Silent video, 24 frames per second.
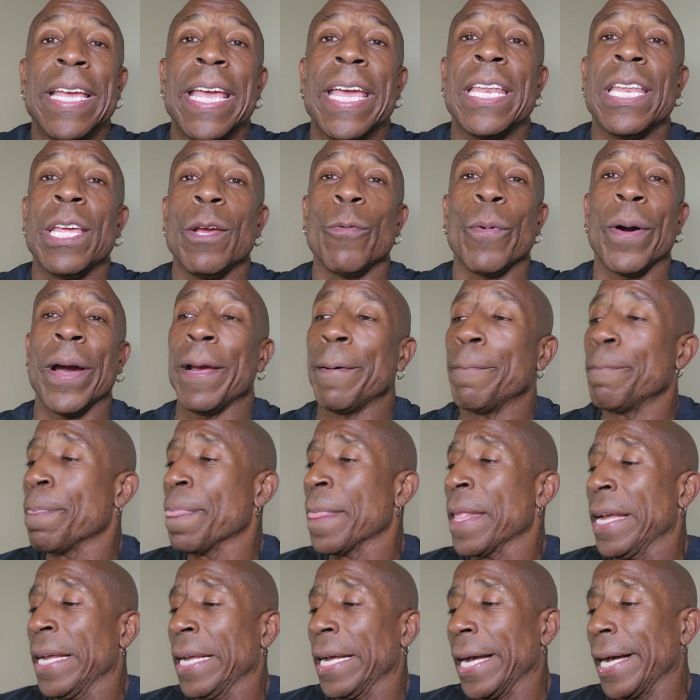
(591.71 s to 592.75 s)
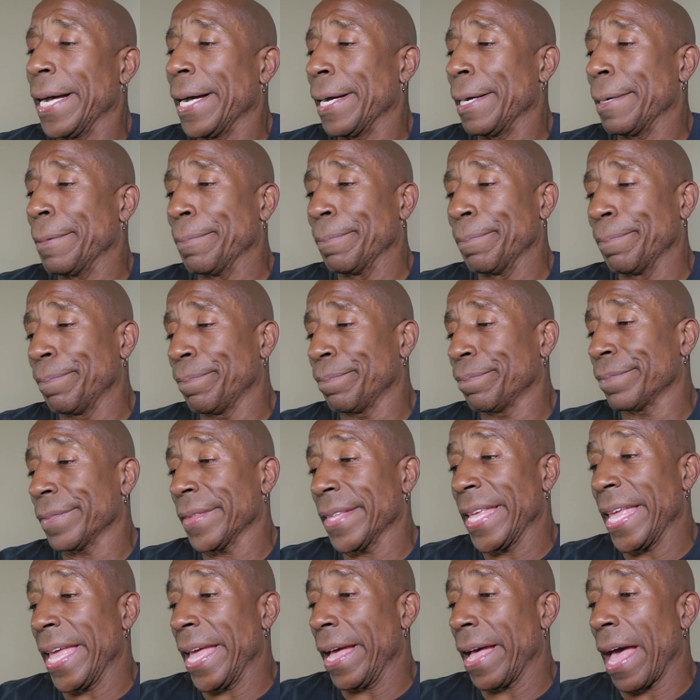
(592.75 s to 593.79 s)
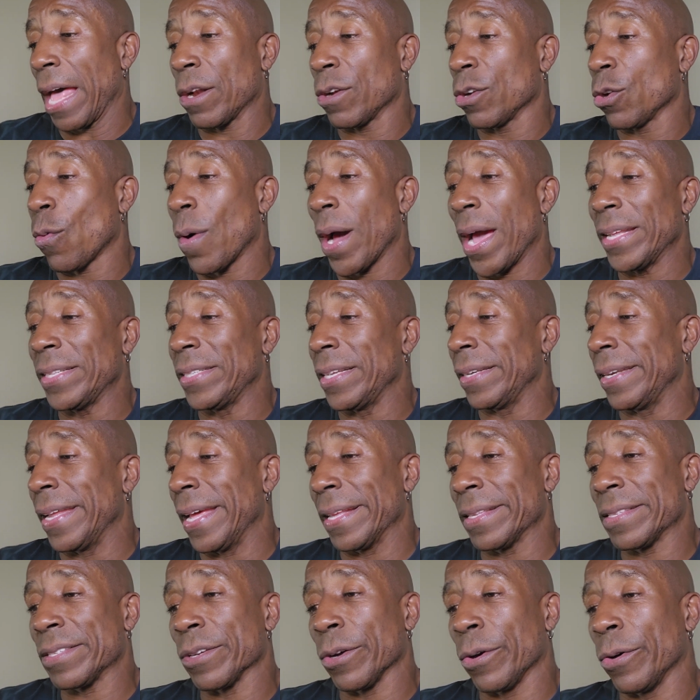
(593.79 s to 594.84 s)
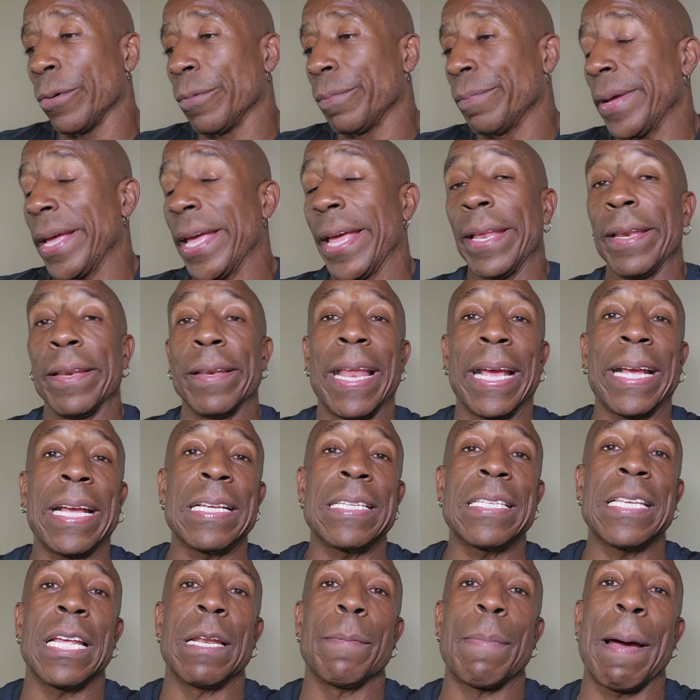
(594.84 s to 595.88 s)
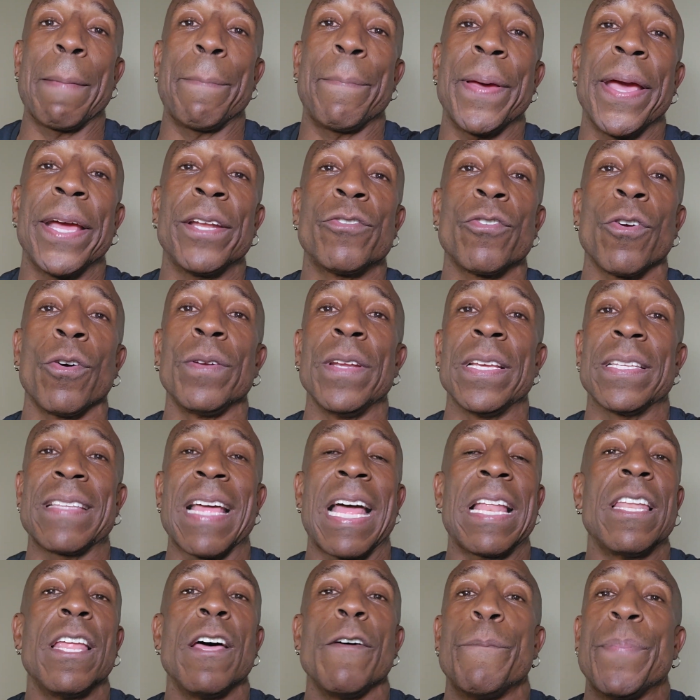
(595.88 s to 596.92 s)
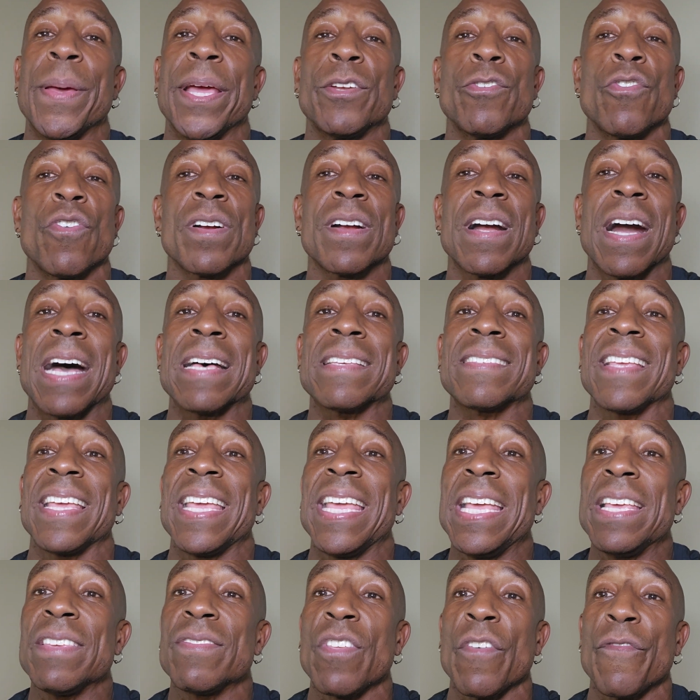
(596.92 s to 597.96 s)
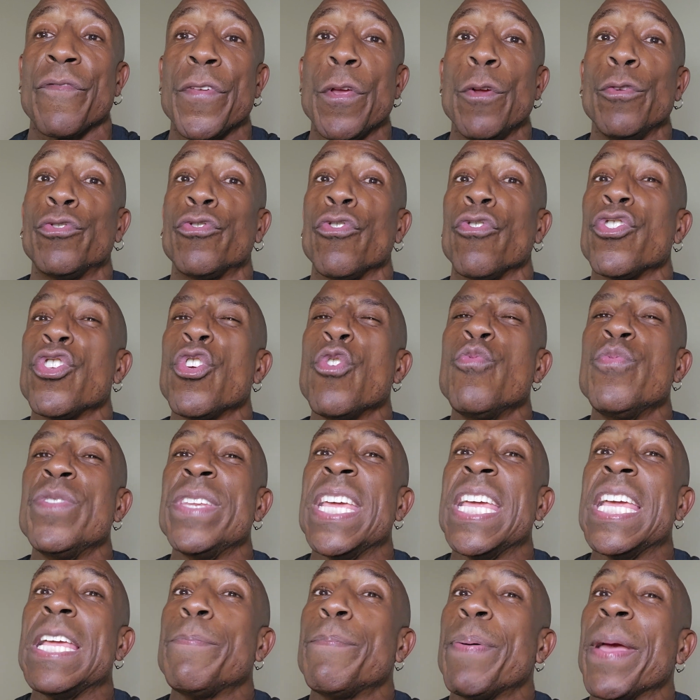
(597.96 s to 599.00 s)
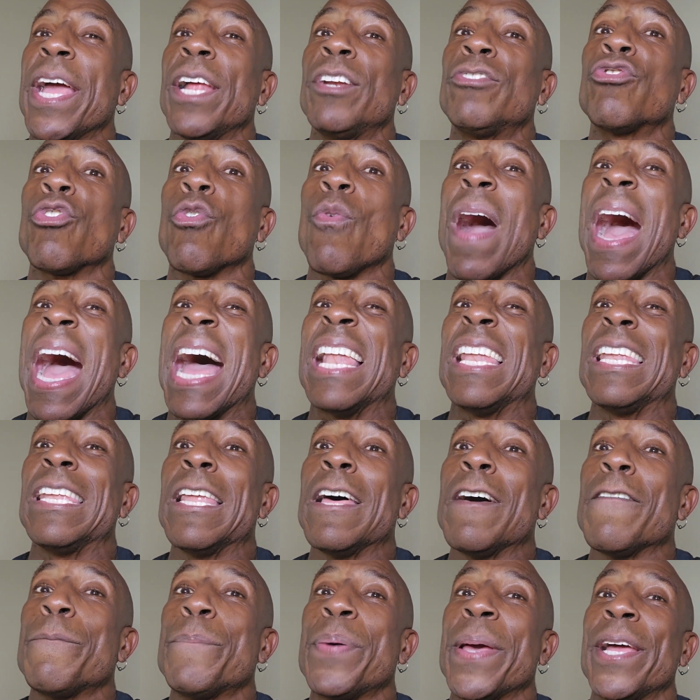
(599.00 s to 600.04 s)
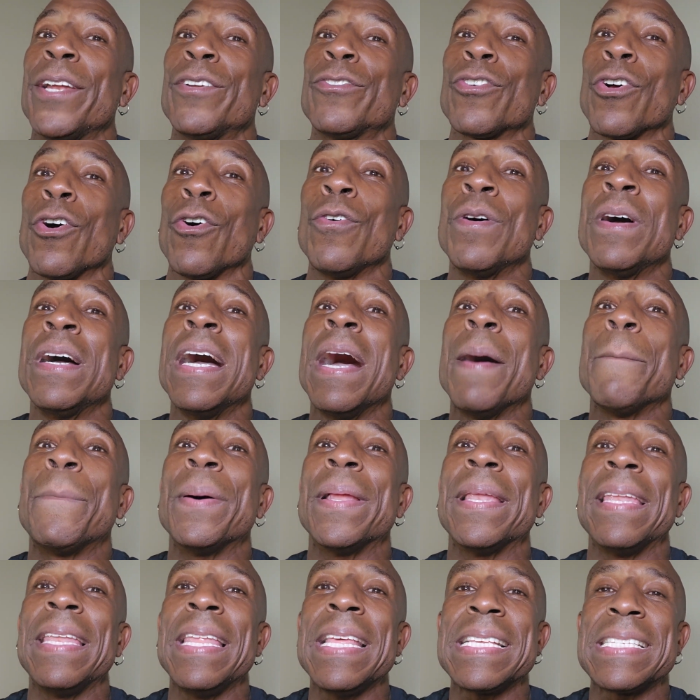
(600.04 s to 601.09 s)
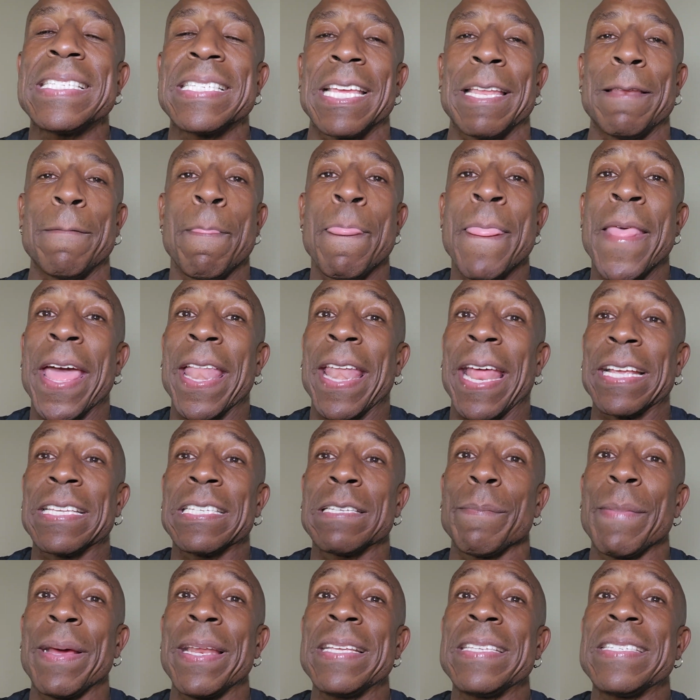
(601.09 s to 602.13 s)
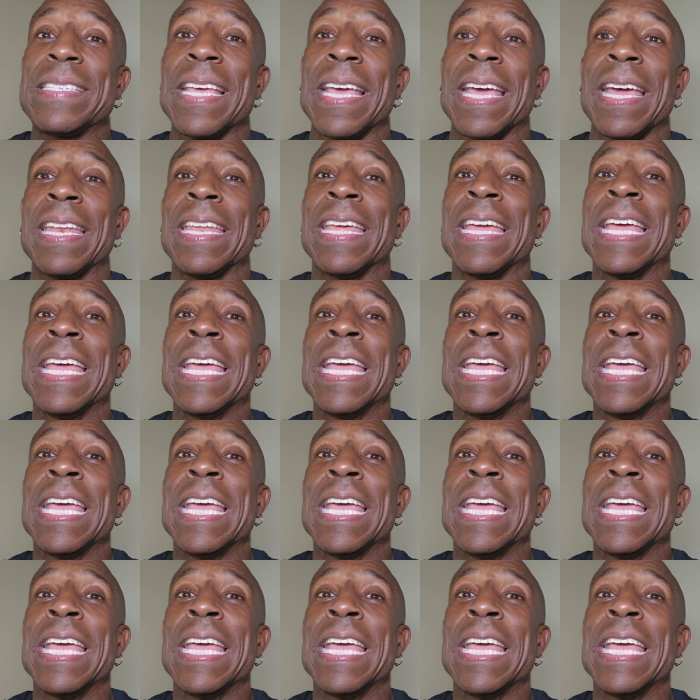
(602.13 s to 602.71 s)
Anyway, Yeah, I don't know why he did that. So, and like I said about Pedro, listen, I love Pedro Acosta. He's the future. You need Pedro. I love Pedro. But listen, and like somebody said,